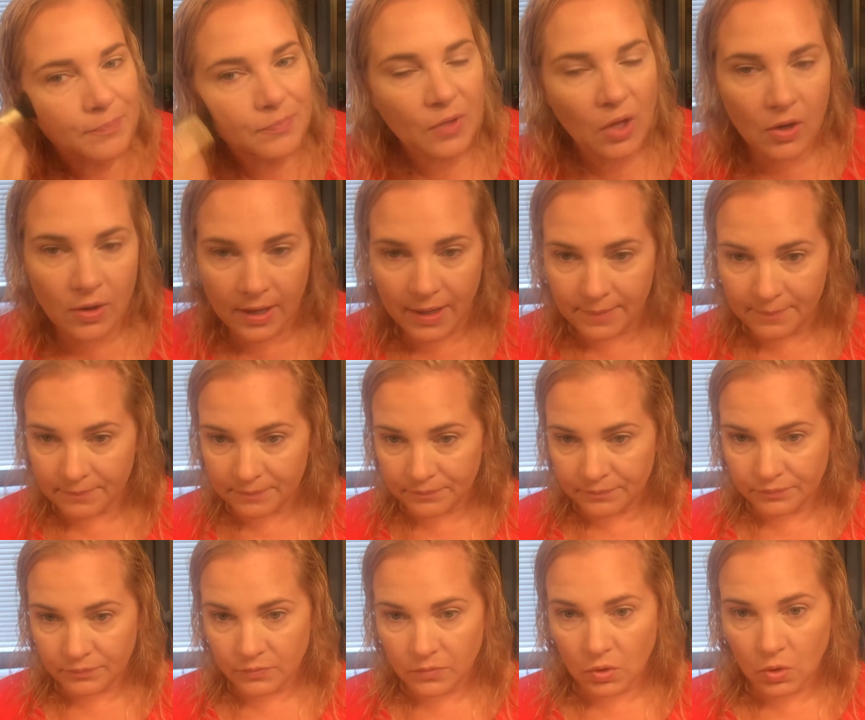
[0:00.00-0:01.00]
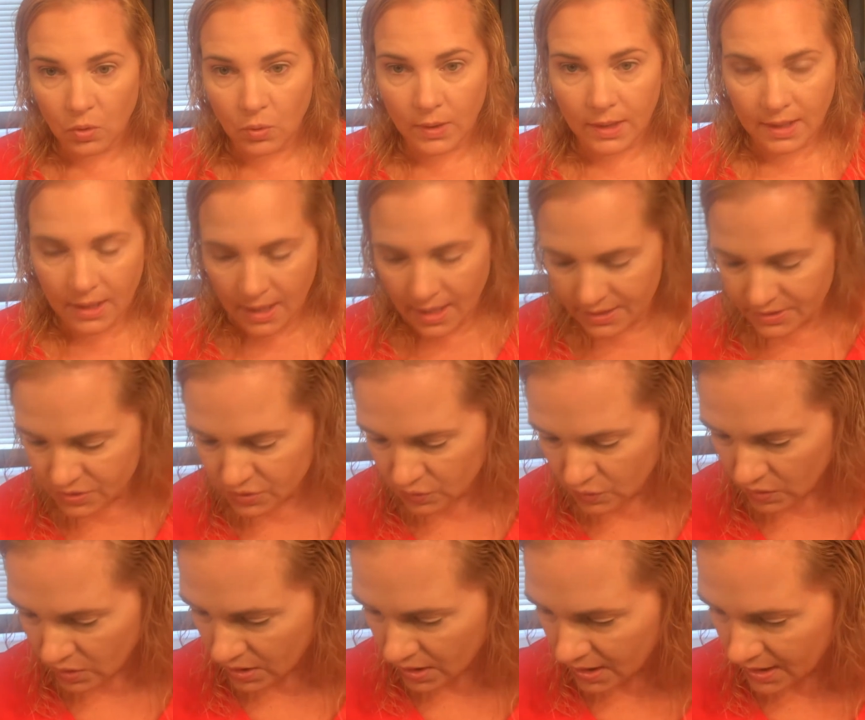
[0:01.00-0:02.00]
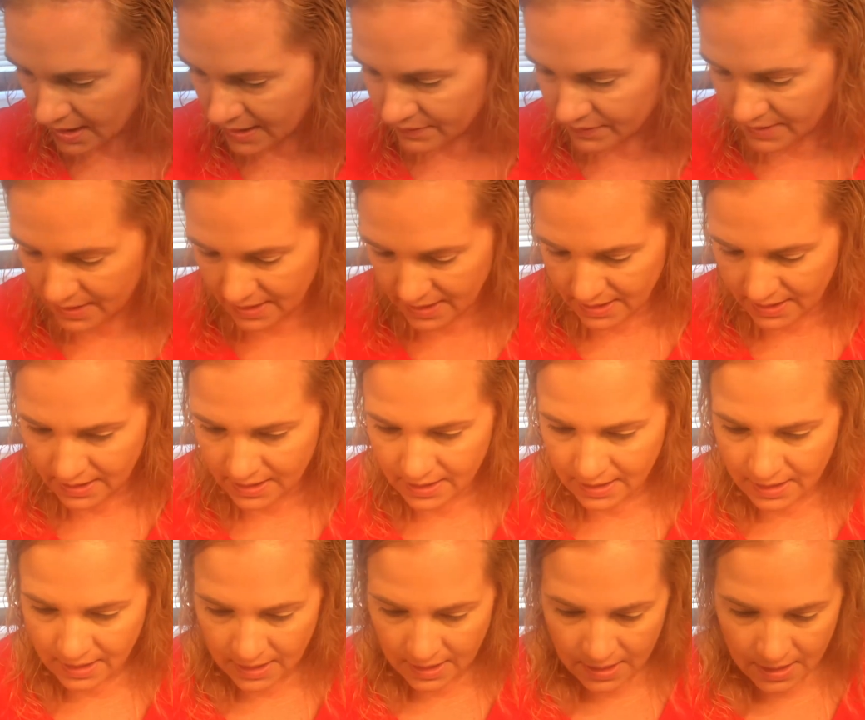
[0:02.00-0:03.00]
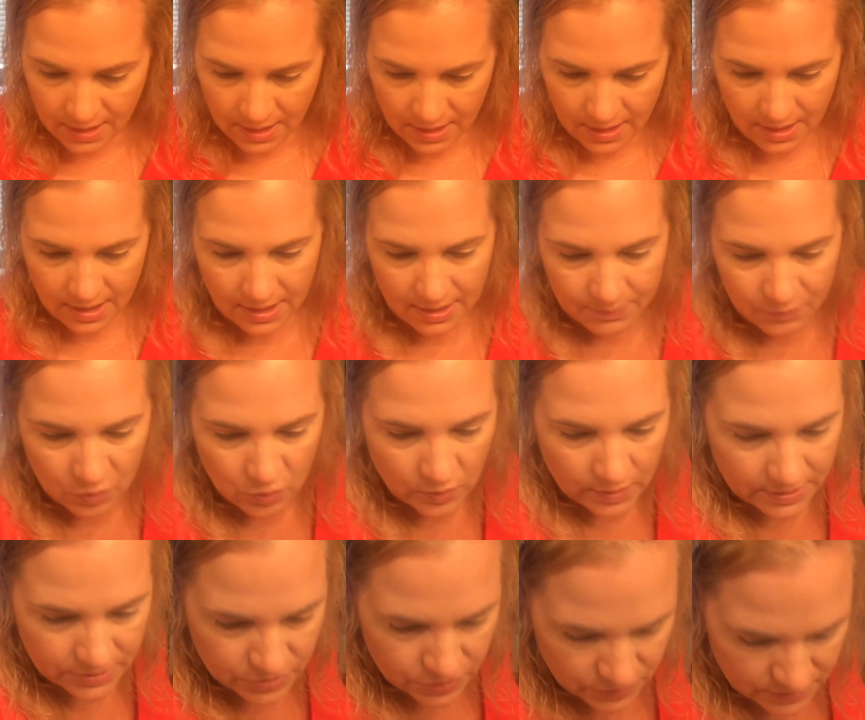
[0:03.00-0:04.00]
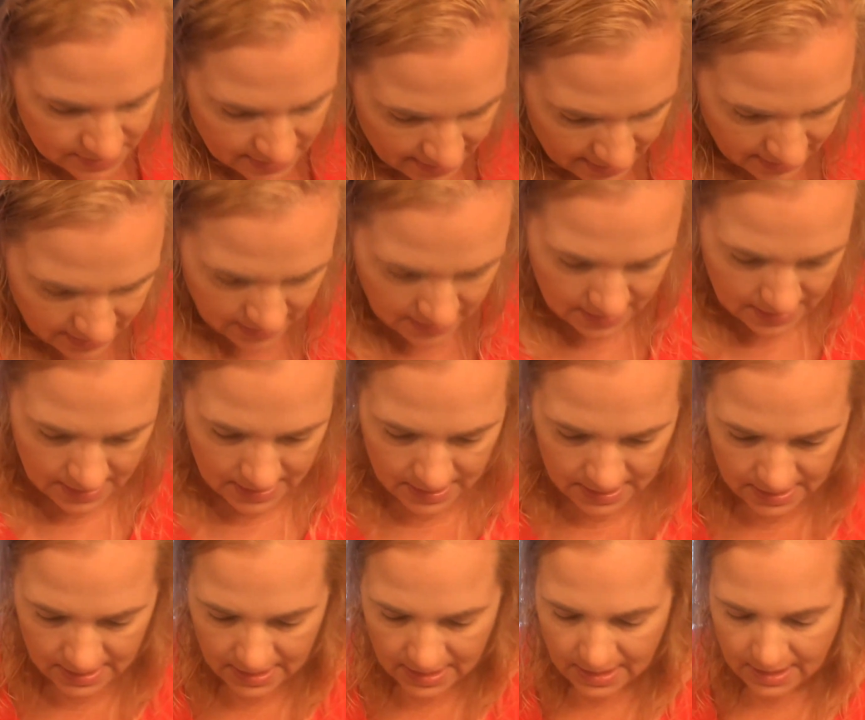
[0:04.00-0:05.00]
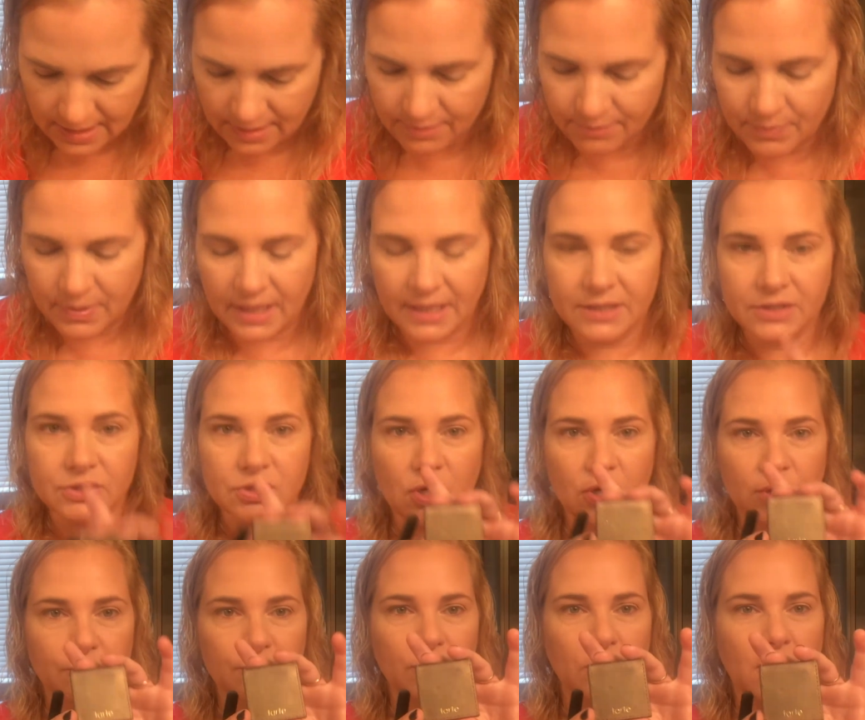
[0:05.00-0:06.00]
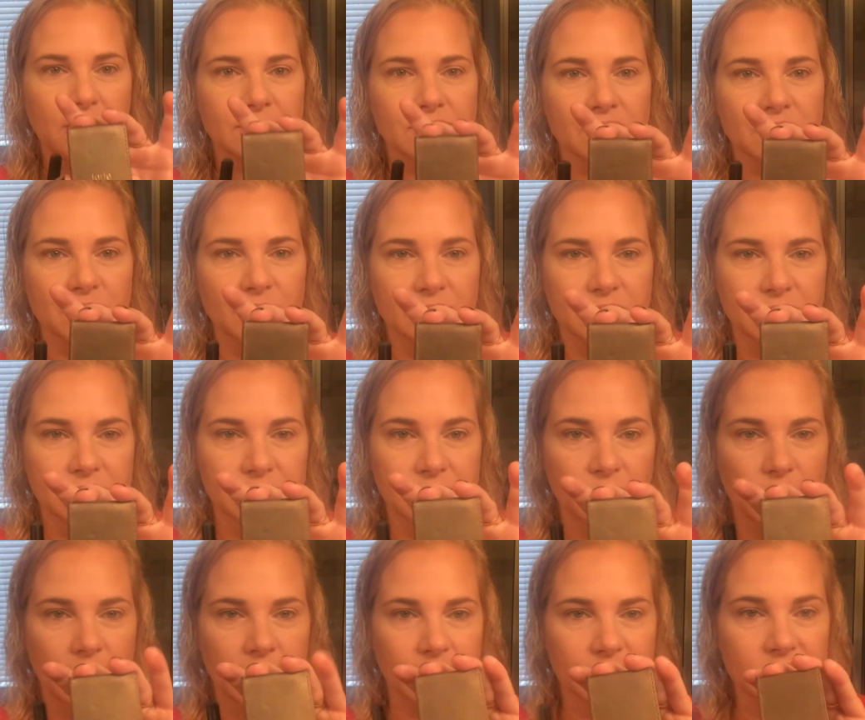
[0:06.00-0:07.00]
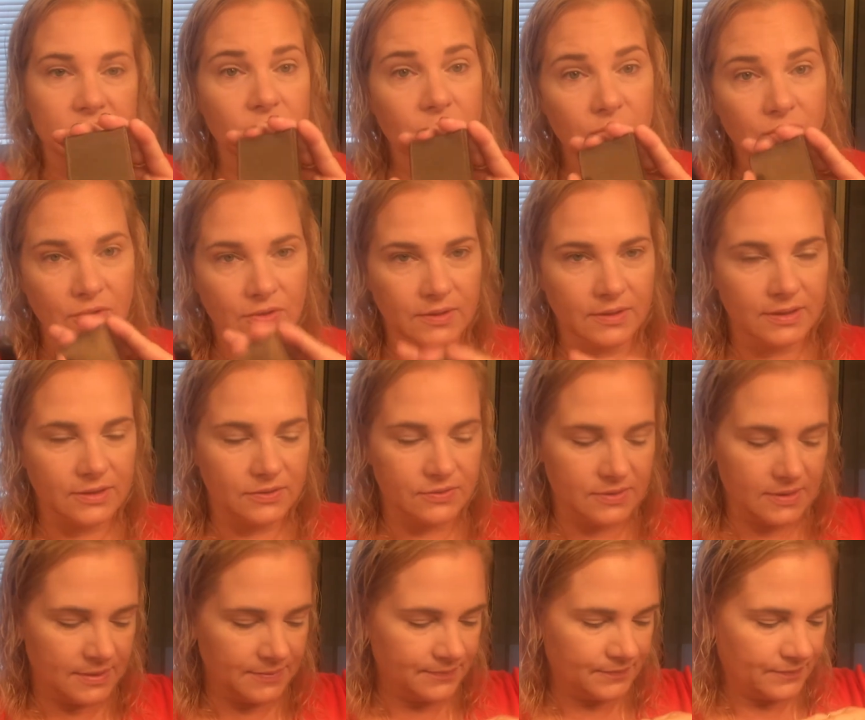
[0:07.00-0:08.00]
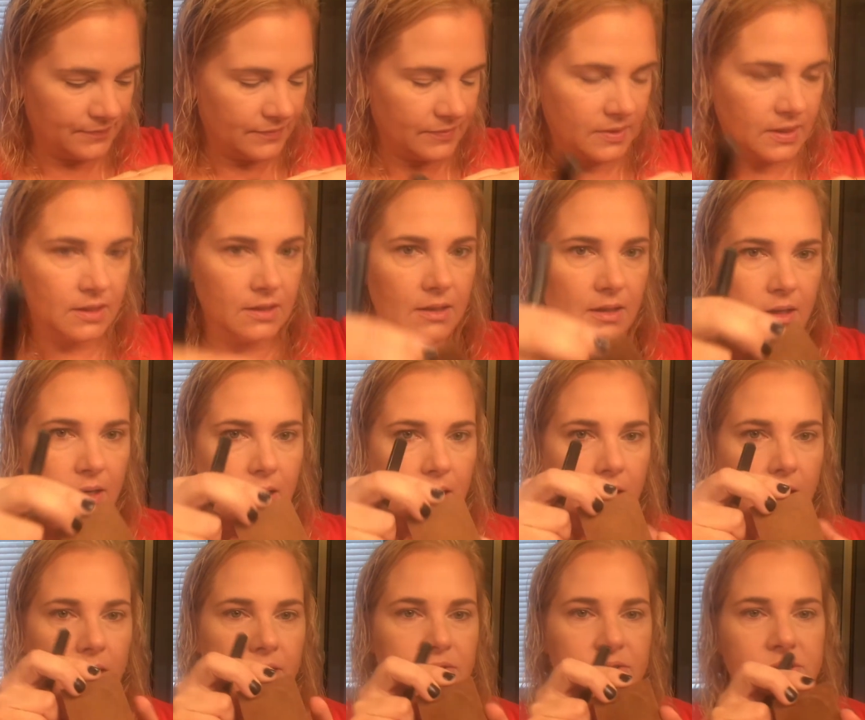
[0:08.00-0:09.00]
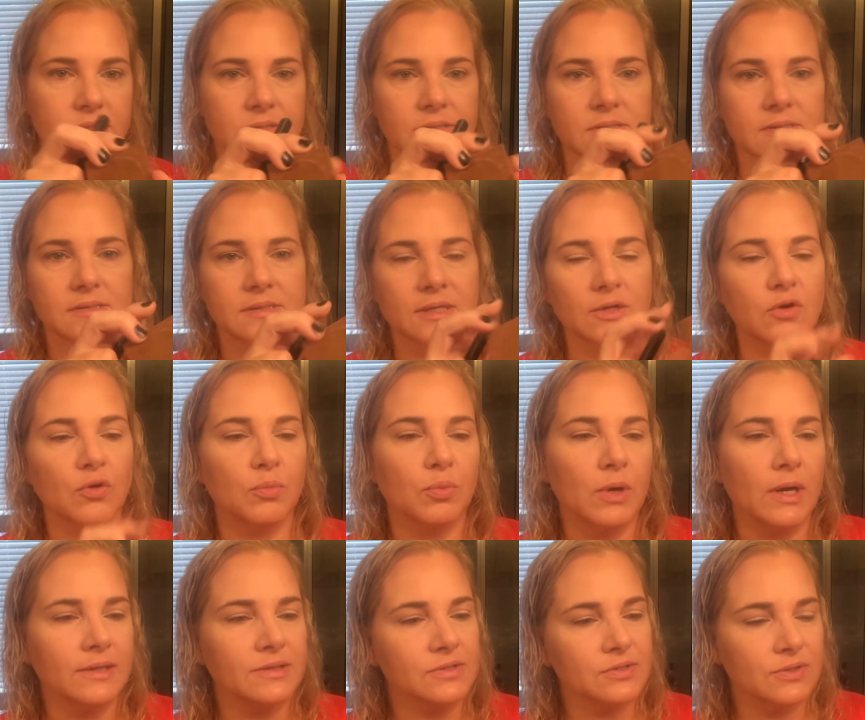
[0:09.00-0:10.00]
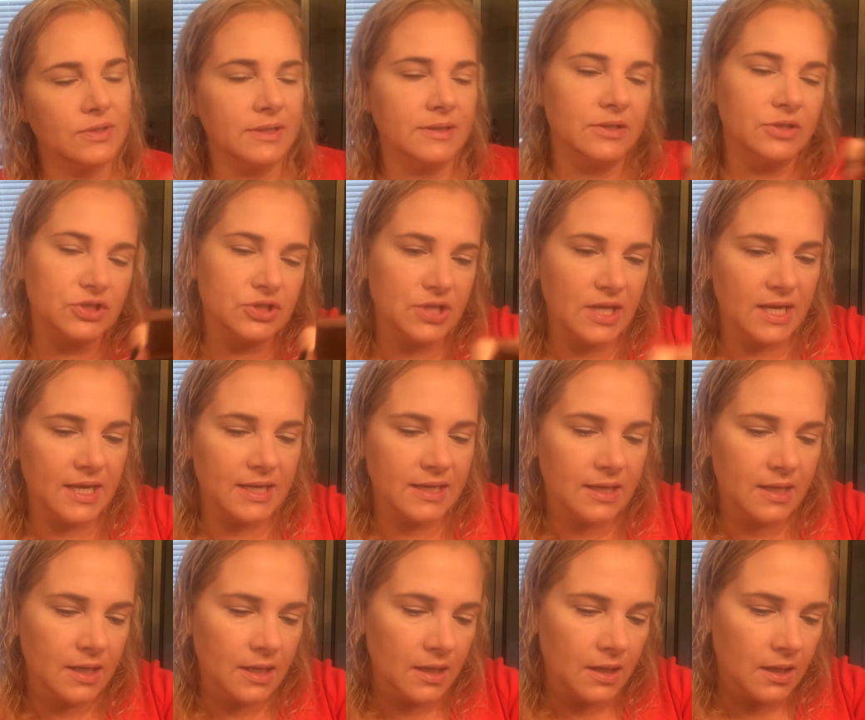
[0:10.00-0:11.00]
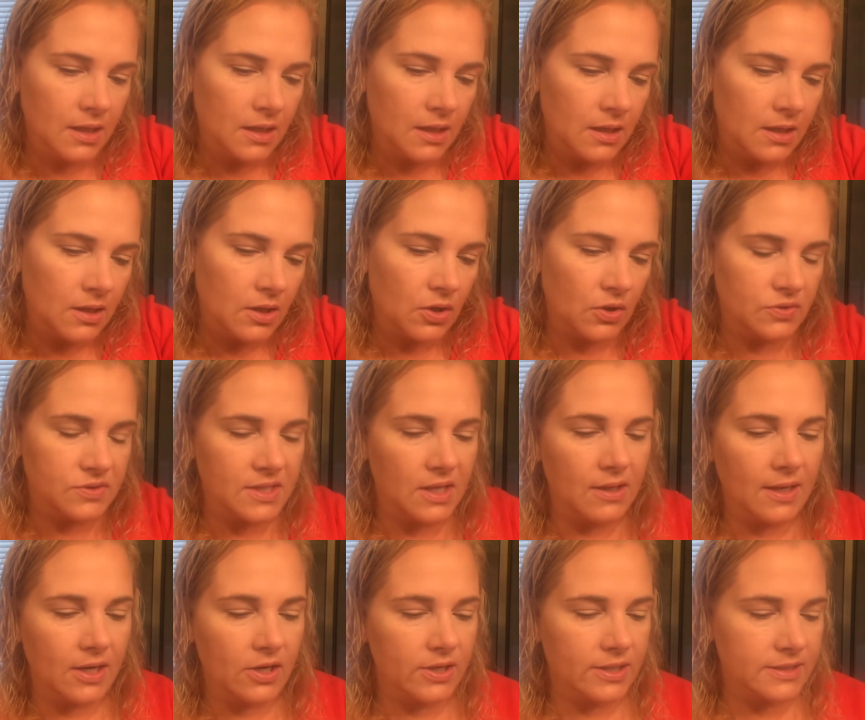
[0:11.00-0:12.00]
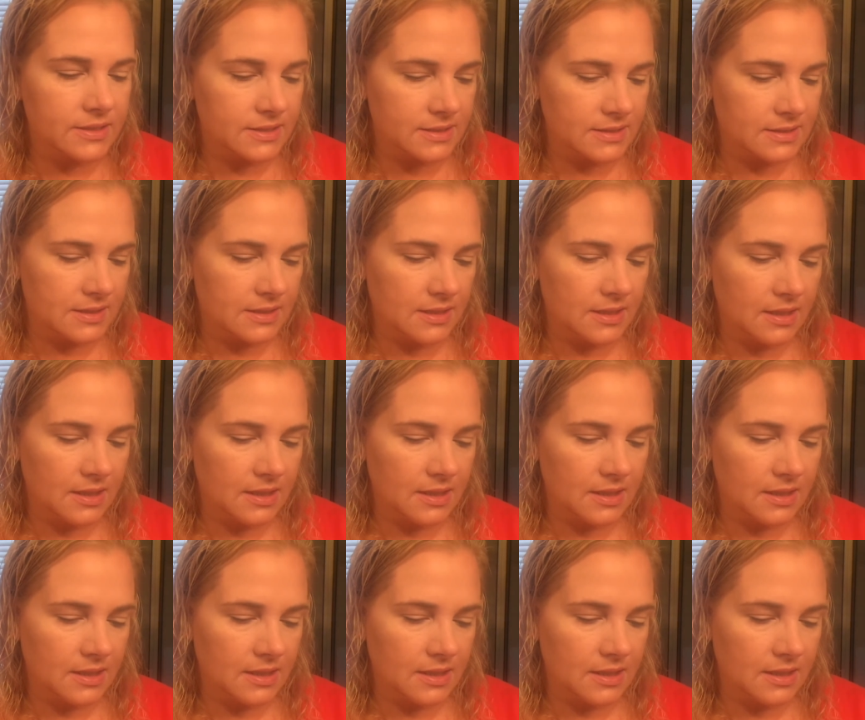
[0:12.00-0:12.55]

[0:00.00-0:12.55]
All right, quick contour, and then I'm going to take my Tarte bronzer, which is the one I'm still currently using. Just this single bronzer in the shade Hotel Heiress.